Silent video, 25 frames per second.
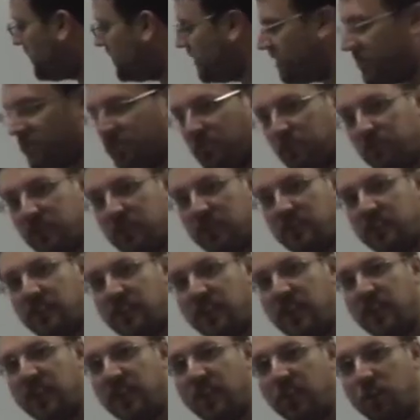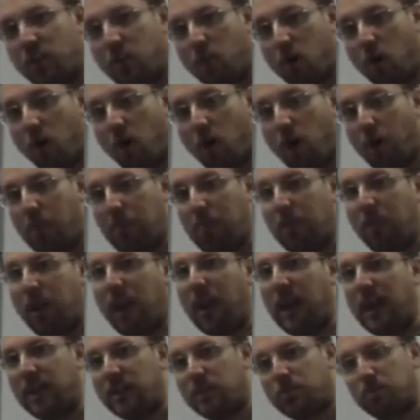system is taking
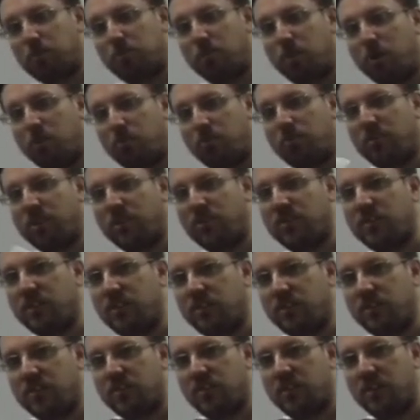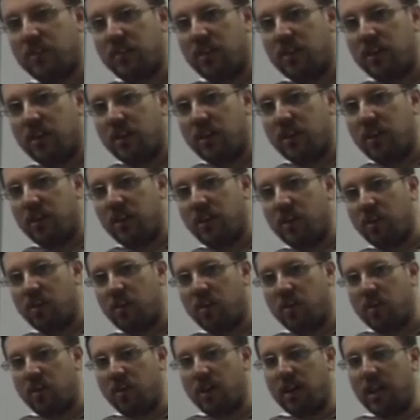complex processes,
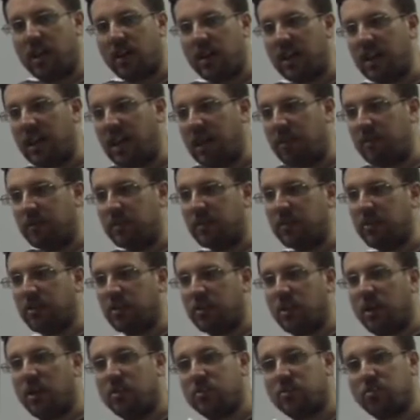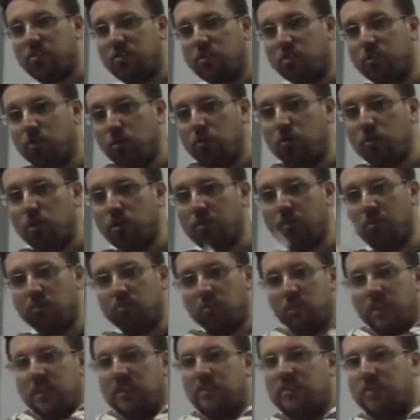all right, and allowing us to do them, but
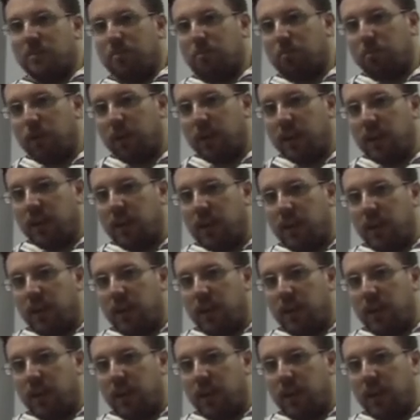really simply.